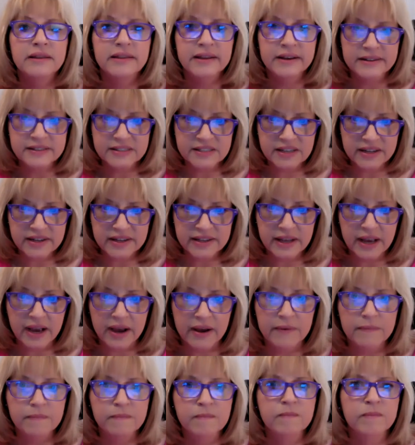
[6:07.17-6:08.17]
Things like
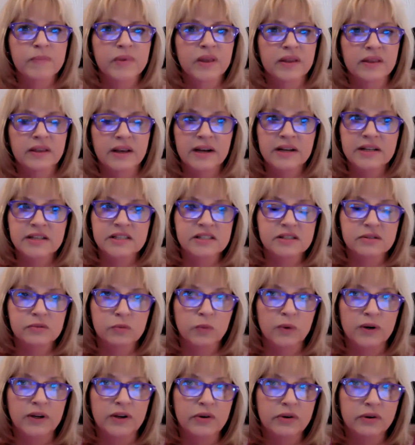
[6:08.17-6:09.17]
that. That's
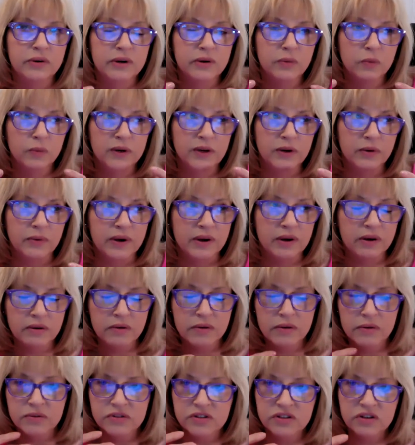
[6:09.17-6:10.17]
when you
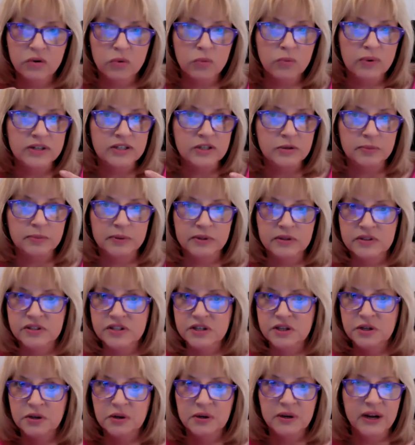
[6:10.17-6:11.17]
hear those little whispers
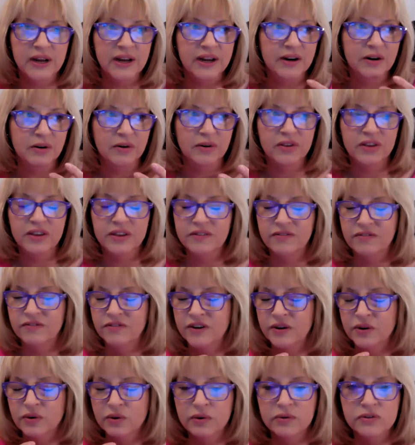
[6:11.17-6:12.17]
in your head or
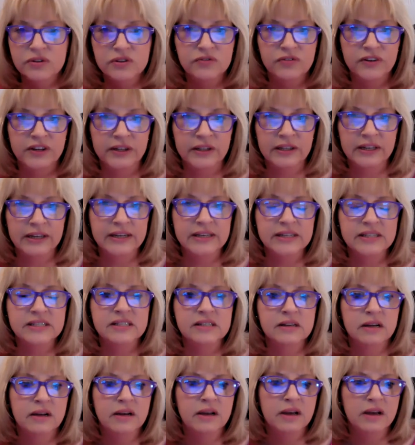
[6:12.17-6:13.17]
feel those
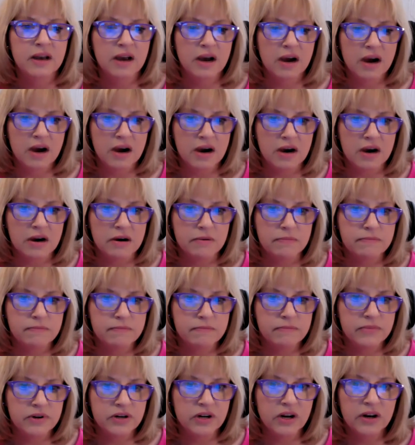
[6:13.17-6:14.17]
feelings,
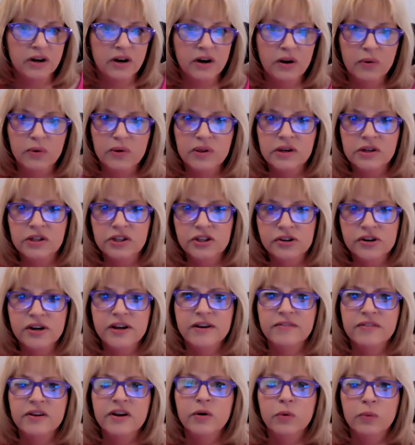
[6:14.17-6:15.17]
know that you're
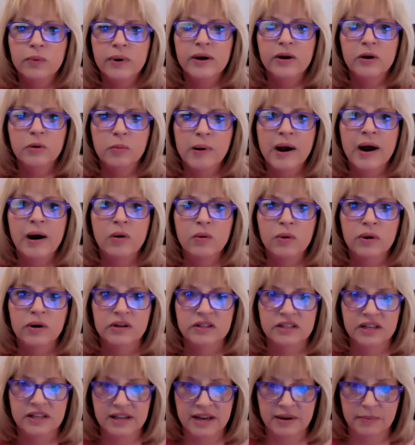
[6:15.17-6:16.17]
giving away your
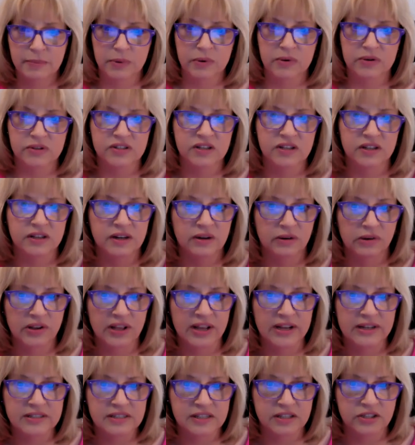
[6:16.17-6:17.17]
power to that person or
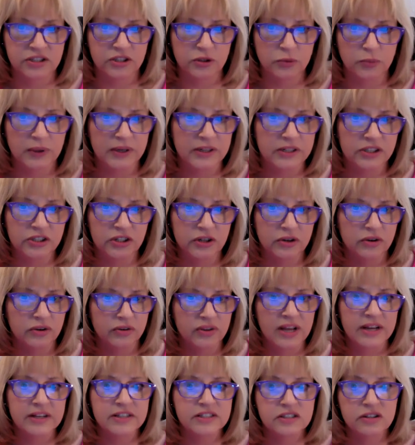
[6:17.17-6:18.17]
that situation
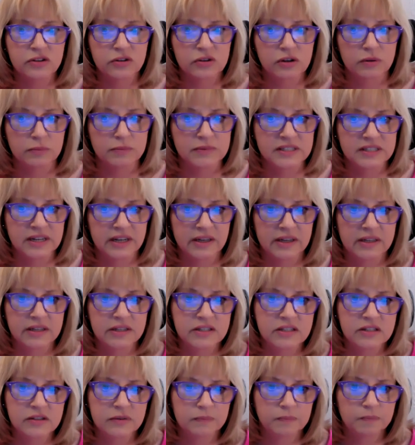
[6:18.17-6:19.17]
or that
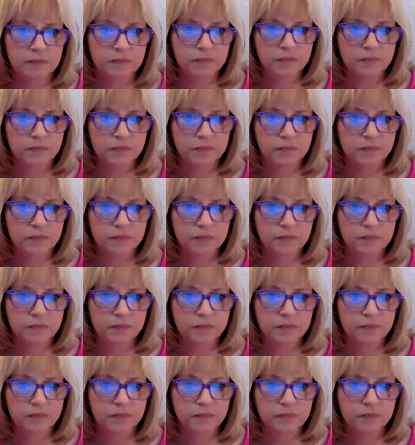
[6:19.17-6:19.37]
circumstance.